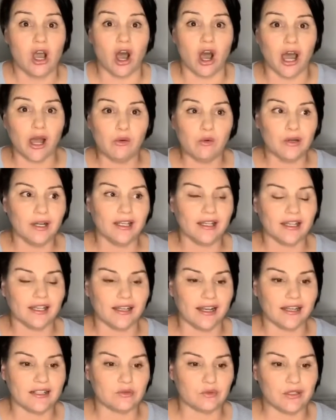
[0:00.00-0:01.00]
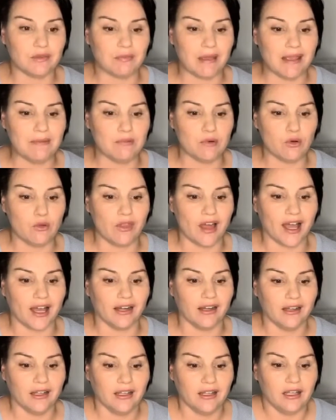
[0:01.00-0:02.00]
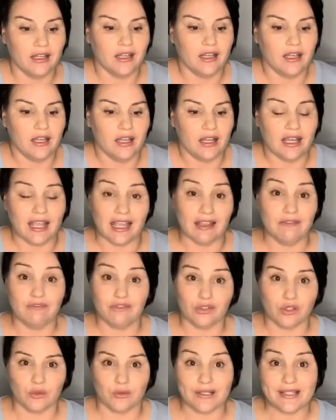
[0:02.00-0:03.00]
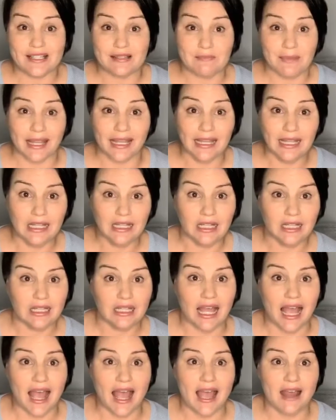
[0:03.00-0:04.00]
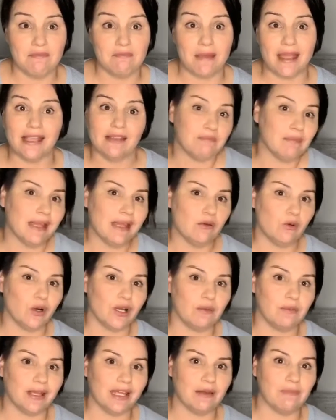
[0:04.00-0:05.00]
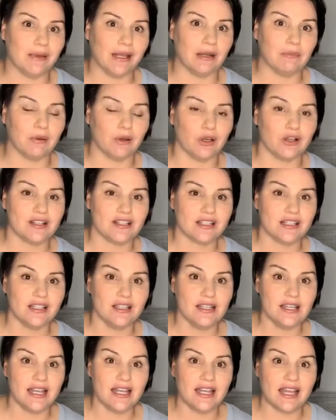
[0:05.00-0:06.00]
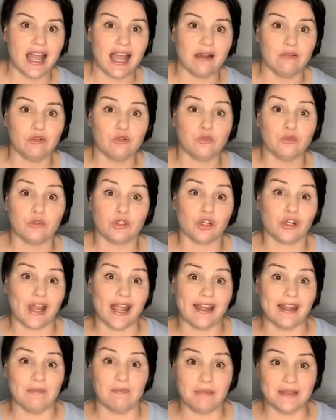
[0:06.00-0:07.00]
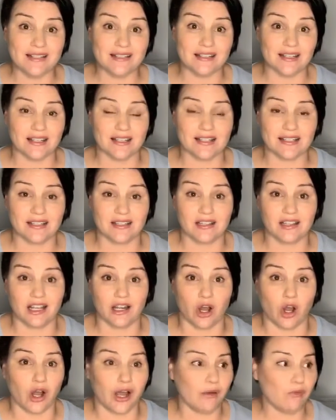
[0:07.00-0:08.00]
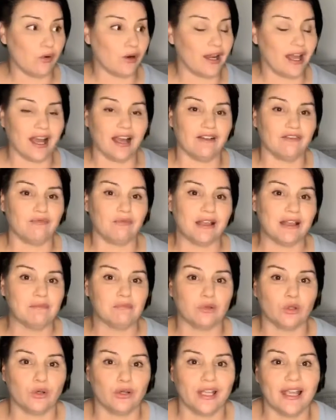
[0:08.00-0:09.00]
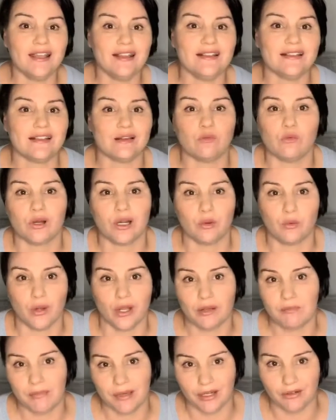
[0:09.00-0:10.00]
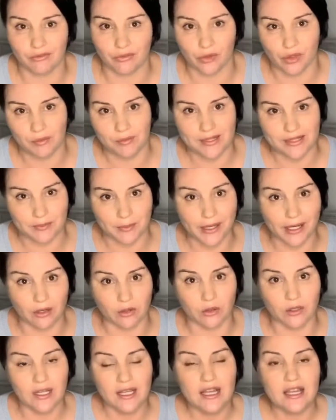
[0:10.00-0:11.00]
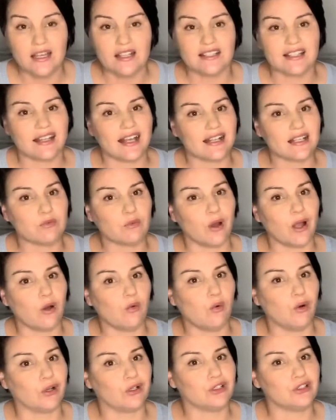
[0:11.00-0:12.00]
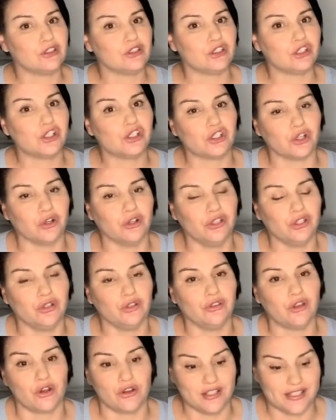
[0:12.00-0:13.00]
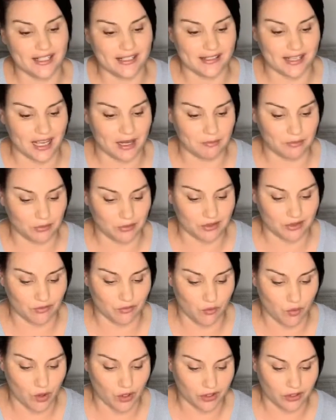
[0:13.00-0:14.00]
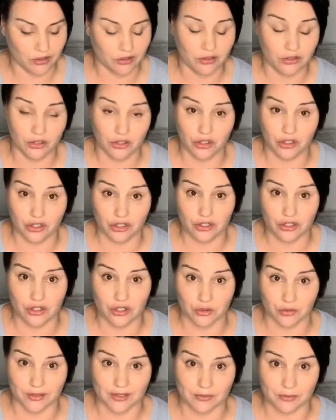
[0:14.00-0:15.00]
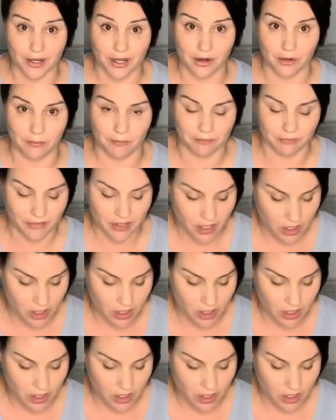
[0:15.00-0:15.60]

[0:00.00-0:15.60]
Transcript: I want to connect with people that influence me and make me want to be a better person, and create a business that I want to have employees that want to work better for them as well. So that's why I want to show you those examples of what you can do as well.